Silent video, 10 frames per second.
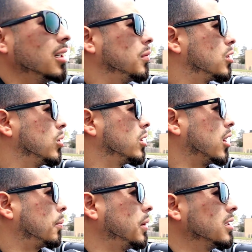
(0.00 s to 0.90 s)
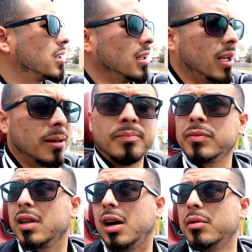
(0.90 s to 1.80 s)
getting between y'all. Peace today.
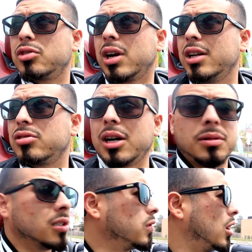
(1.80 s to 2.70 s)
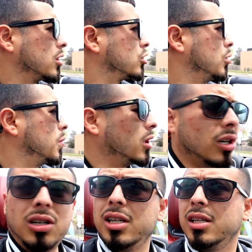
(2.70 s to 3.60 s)
I'm gonna try to drop this vlog super
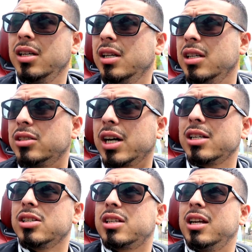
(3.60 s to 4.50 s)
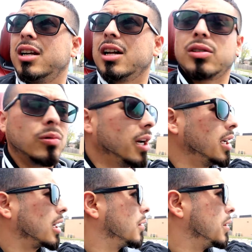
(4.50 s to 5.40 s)
early so I could just get it out the
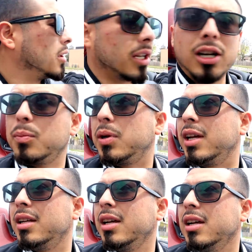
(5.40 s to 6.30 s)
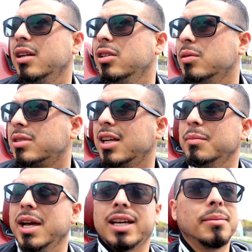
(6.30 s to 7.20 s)
way. I could be on the airplane, you know what I'm
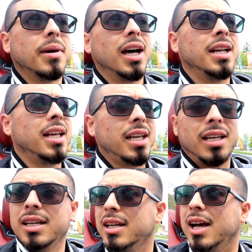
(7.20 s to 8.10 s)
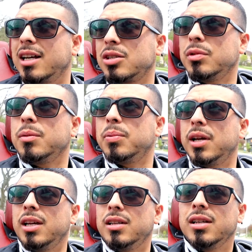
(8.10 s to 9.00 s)
saying, making money as I'm on the
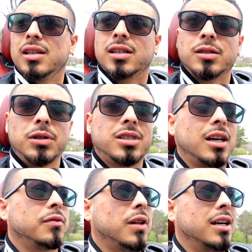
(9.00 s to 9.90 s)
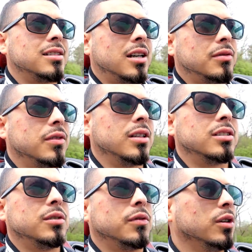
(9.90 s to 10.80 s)
plane, because we take flights, not
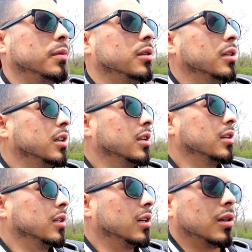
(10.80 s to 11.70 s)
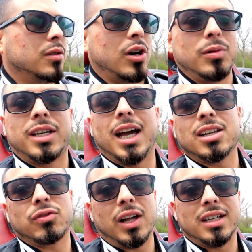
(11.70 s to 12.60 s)
feelings. You feel me? No, we
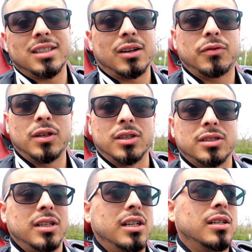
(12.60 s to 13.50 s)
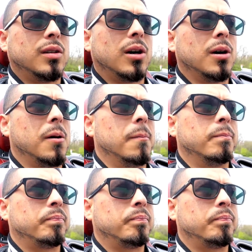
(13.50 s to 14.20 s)
catch flights, not feelings. But